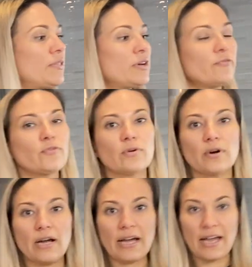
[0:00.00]

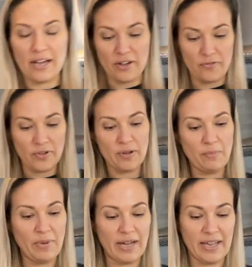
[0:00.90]
Therefore I have
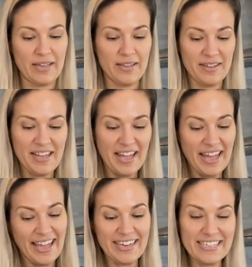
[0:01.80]
my
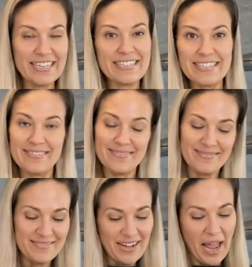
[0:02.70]
handy
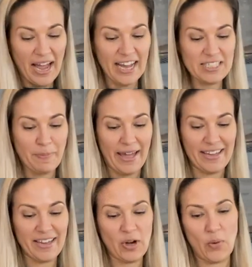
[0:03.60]
ice bag
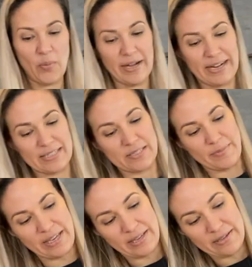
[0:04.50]
right next to me.